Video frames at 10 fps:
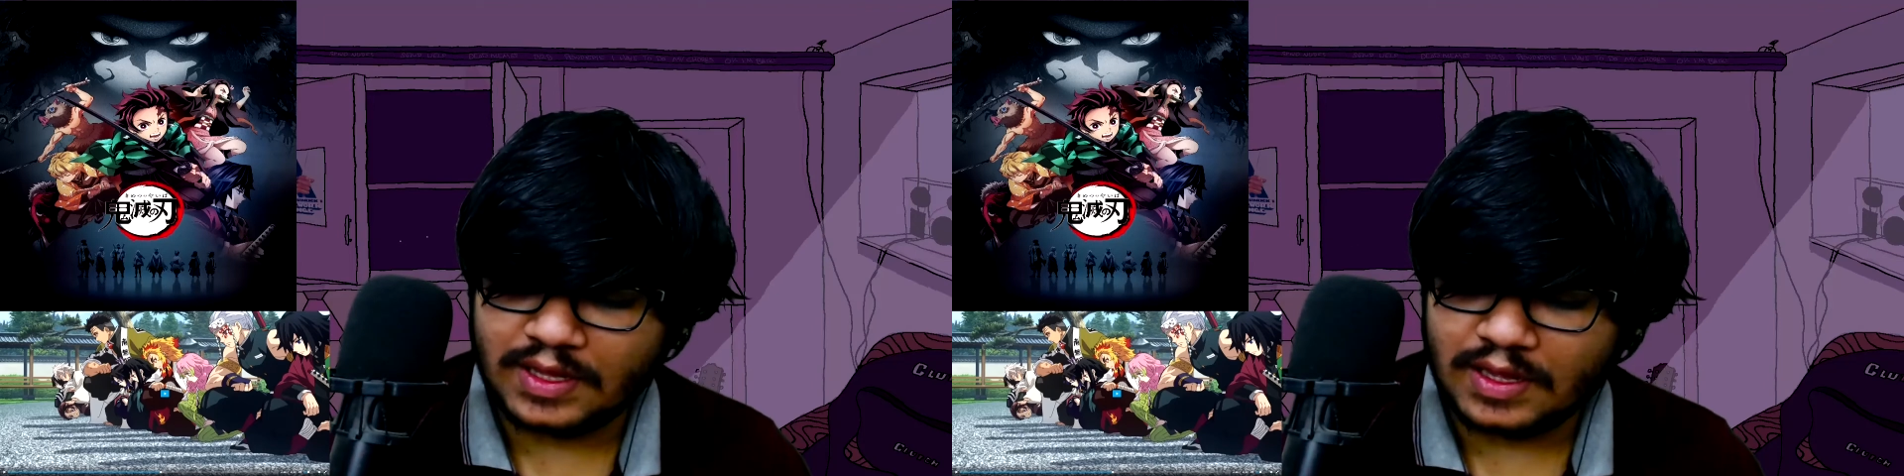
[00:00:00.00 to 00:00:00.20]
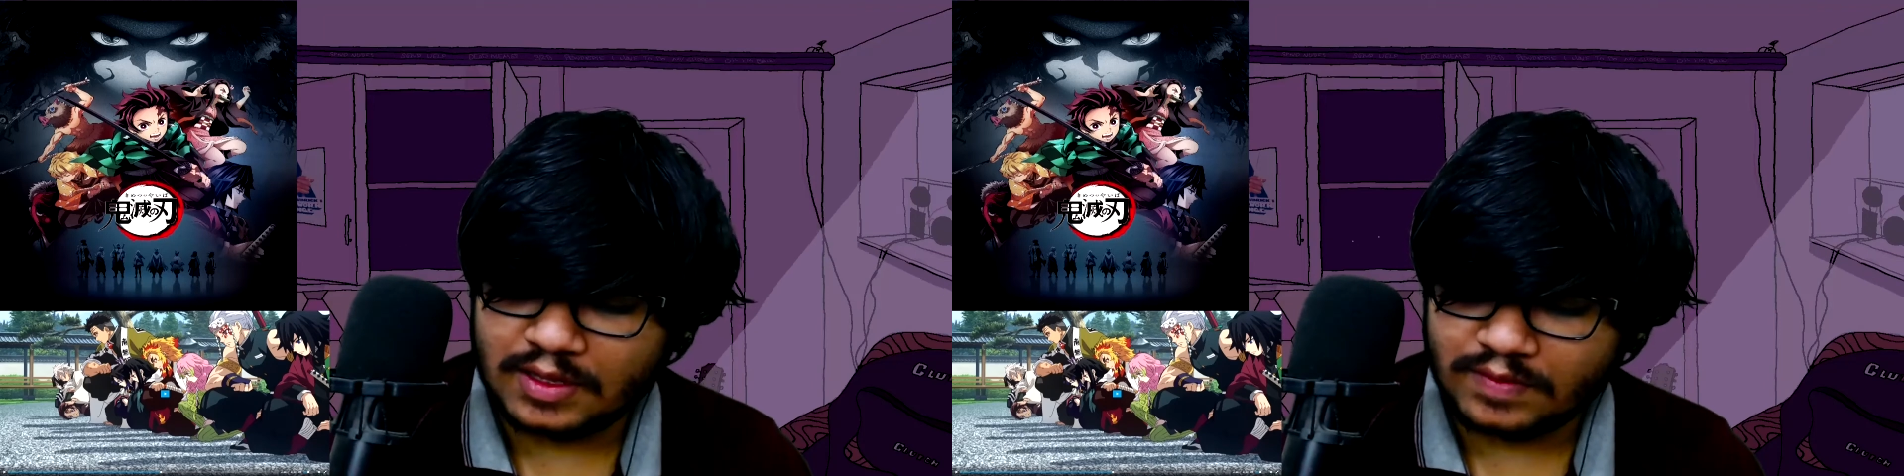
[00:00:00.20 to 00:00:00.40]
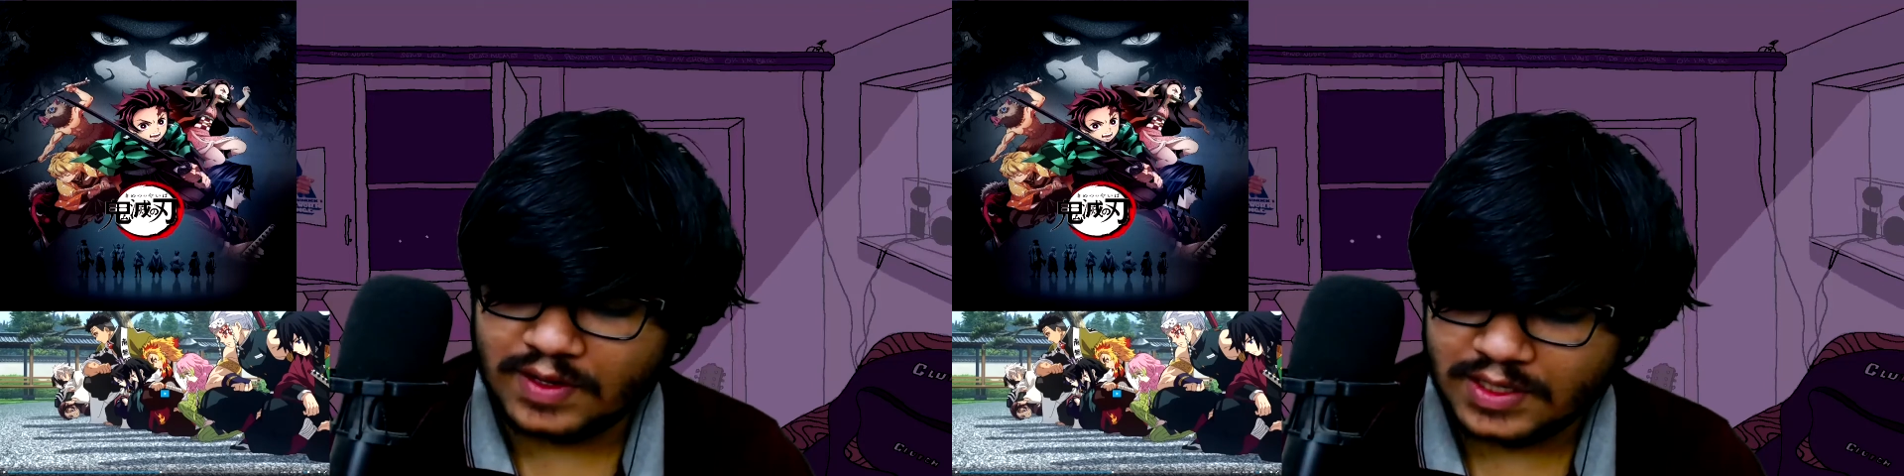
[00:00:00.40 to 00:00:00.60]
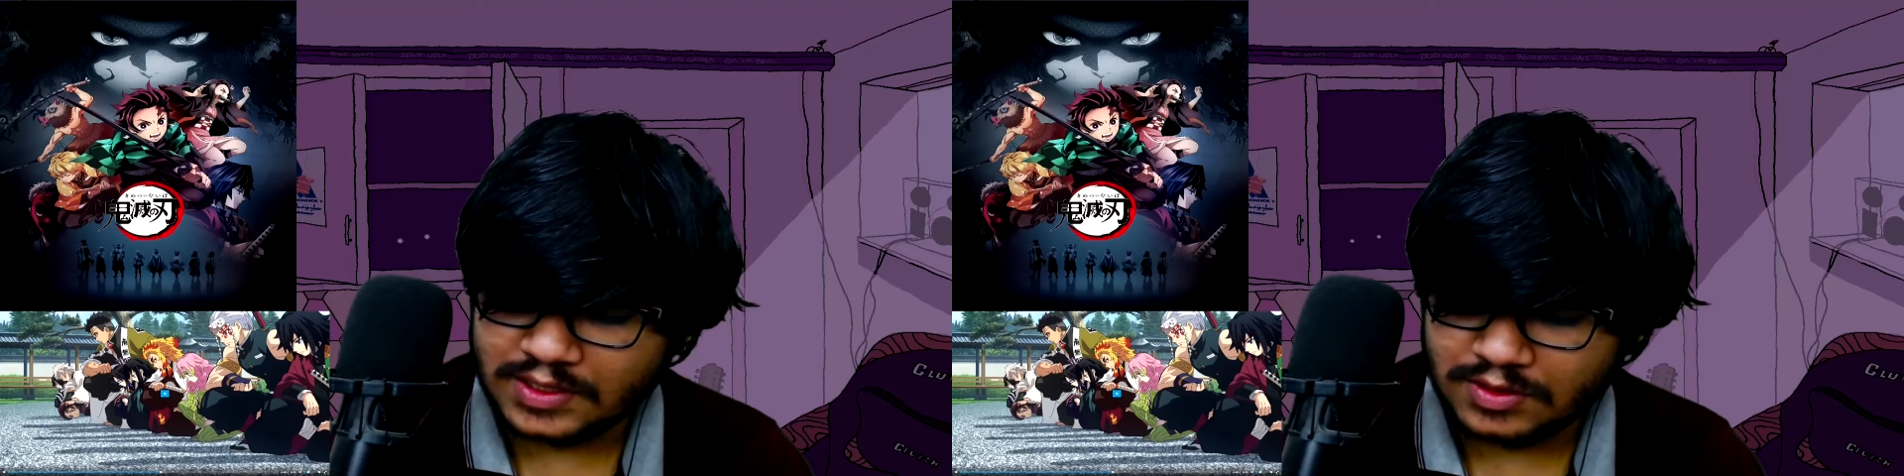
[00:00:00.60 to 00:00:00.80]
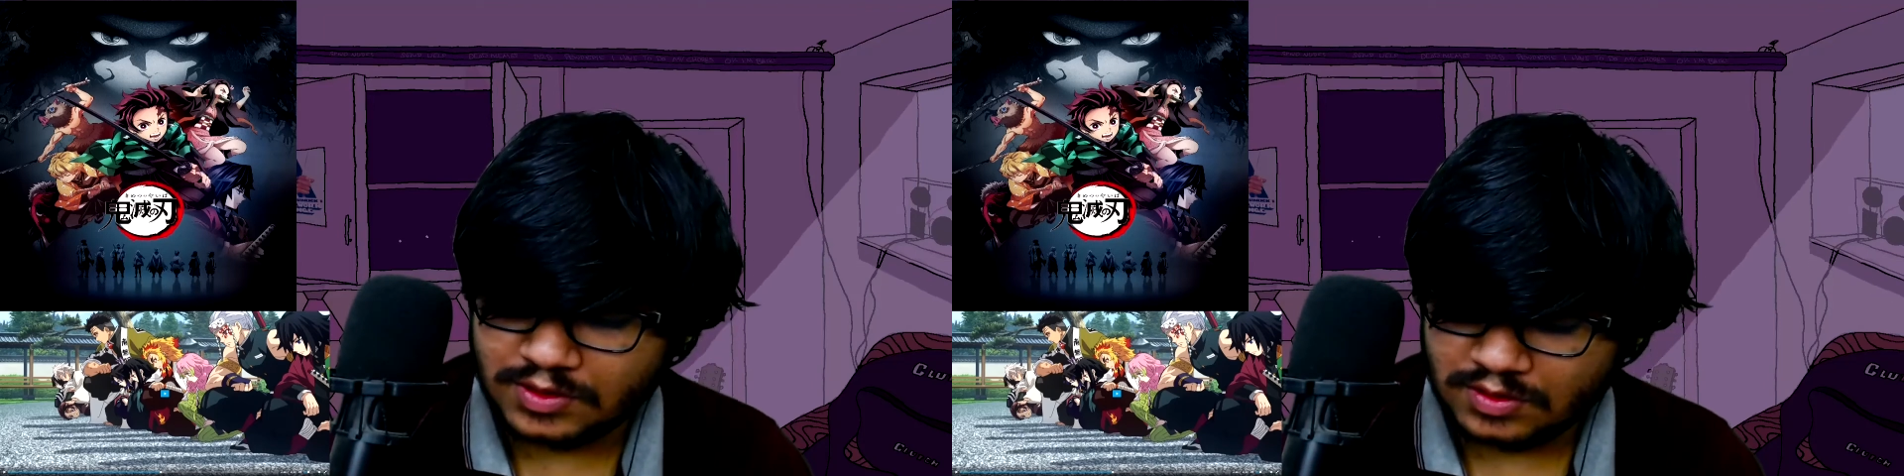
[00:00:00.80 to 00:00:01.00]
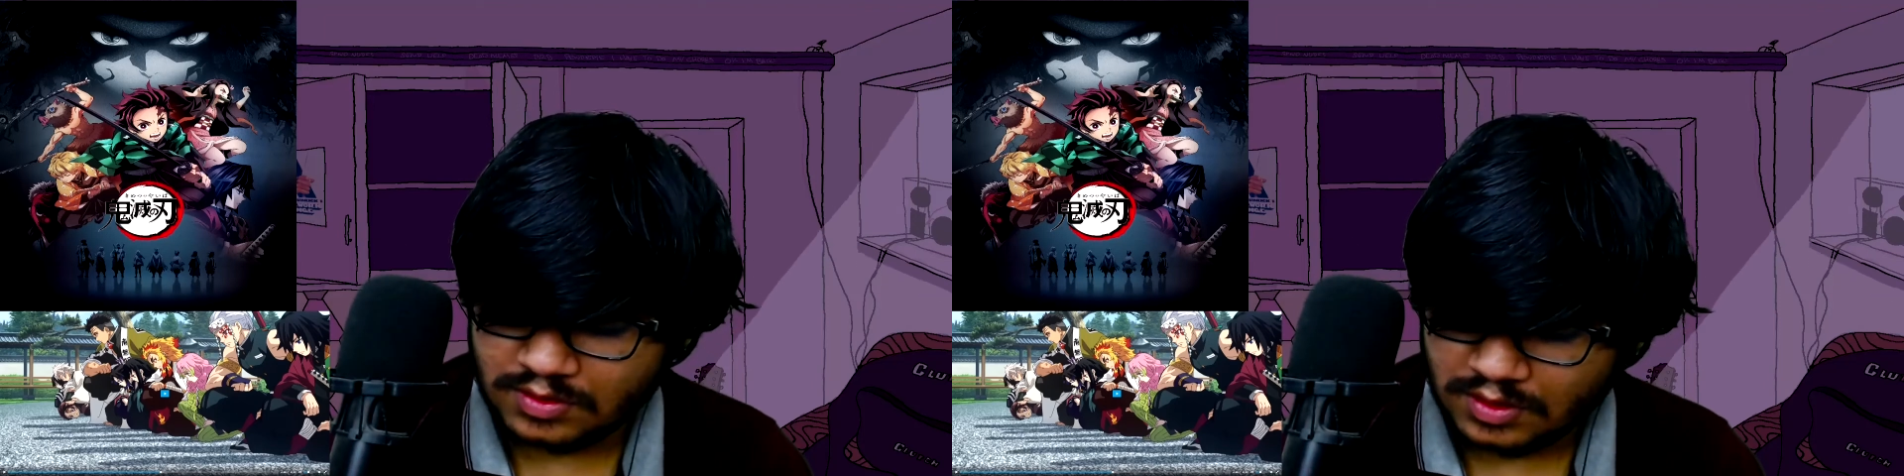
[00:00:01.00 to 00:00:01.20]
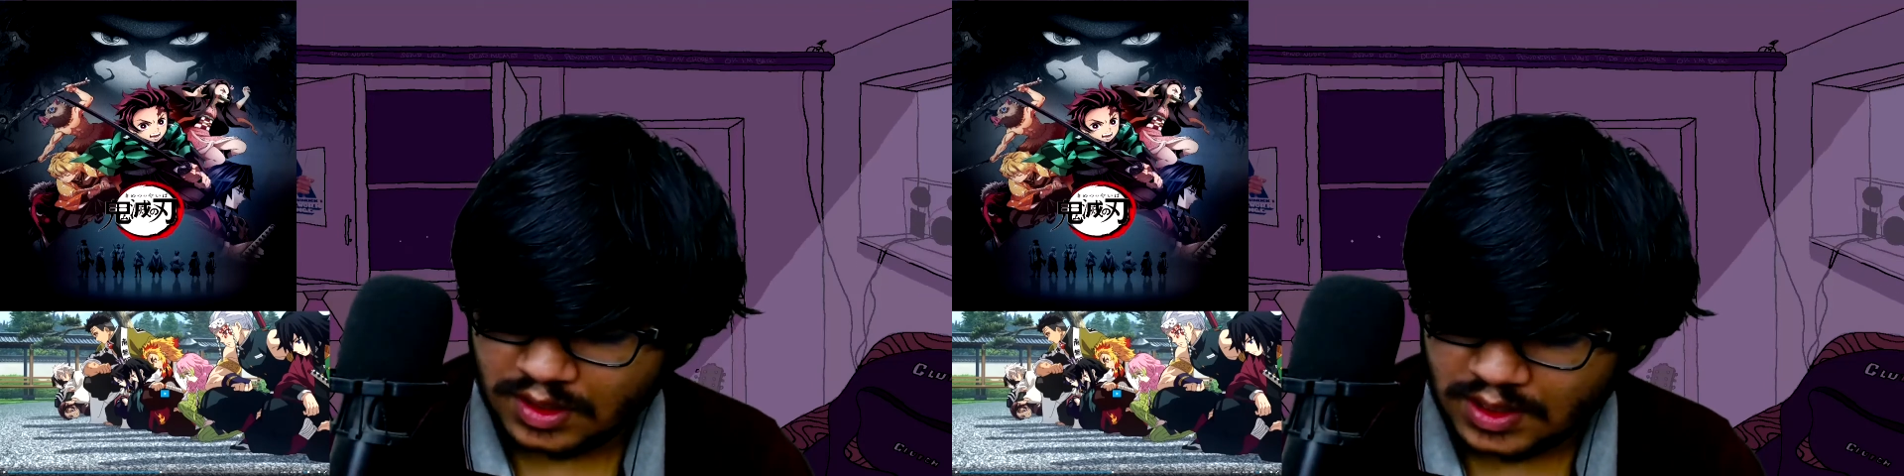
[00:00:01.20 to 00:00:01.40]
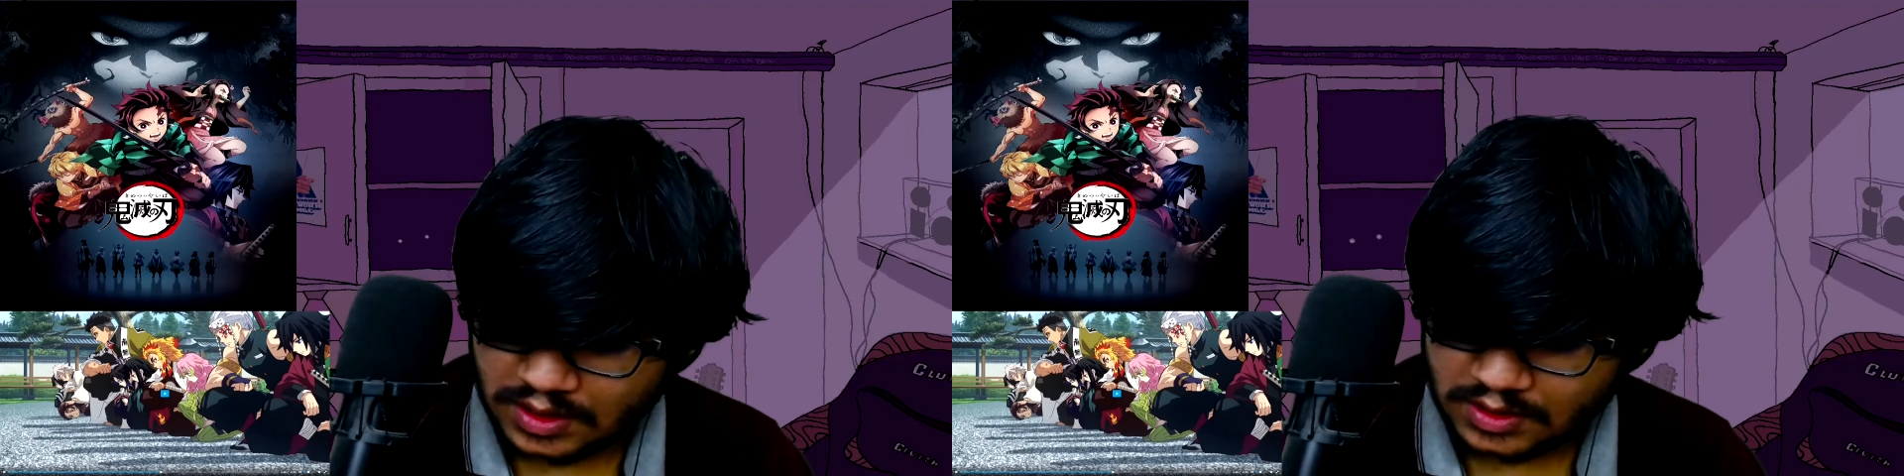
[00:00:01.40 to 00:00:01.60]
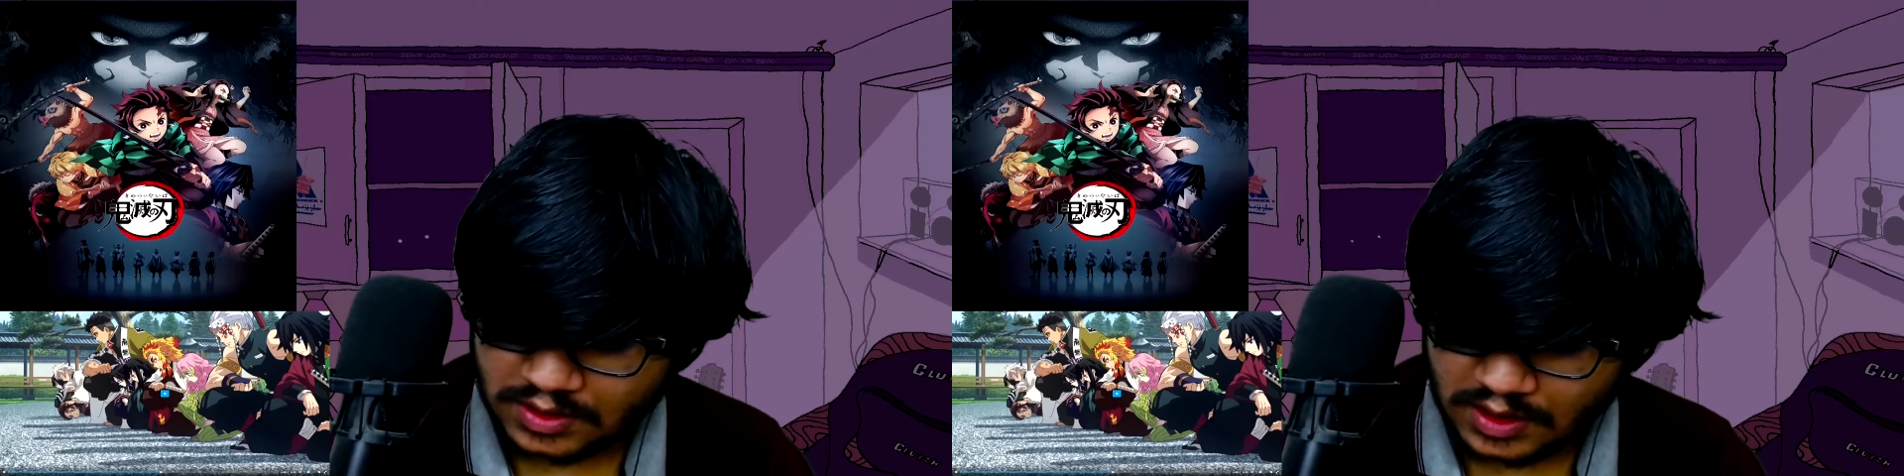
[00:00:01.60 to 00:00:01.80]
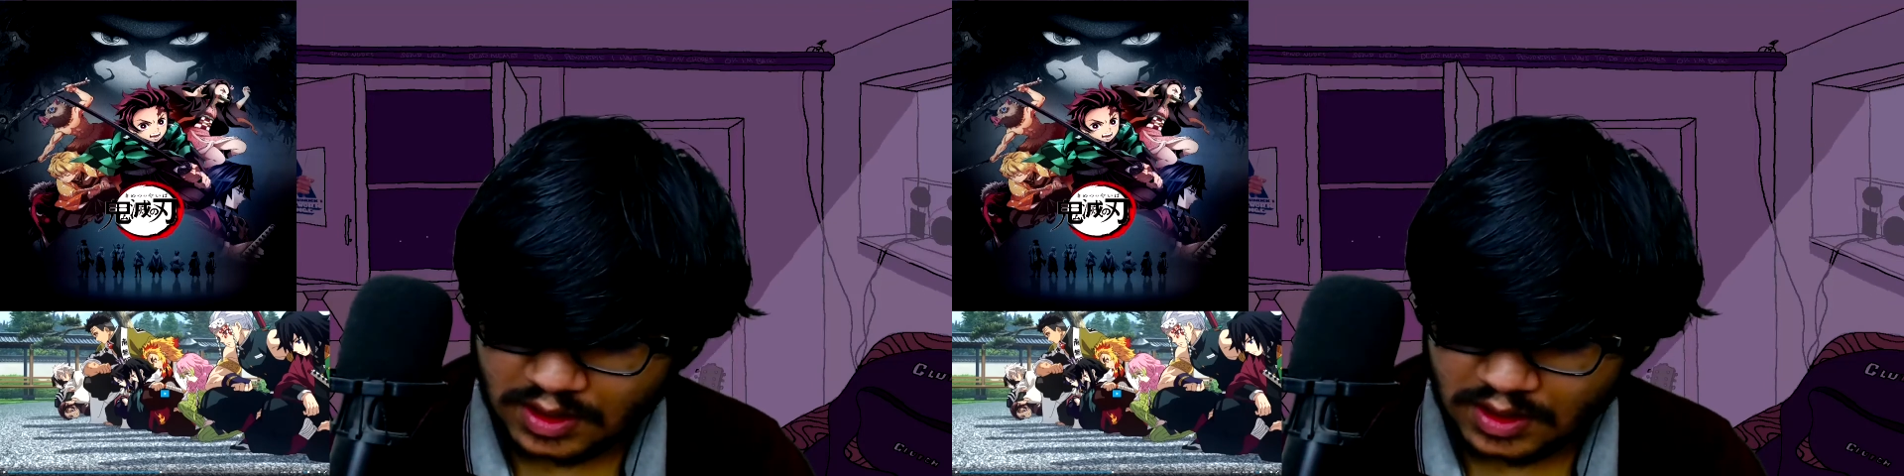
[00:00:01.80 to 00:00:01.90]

as far as they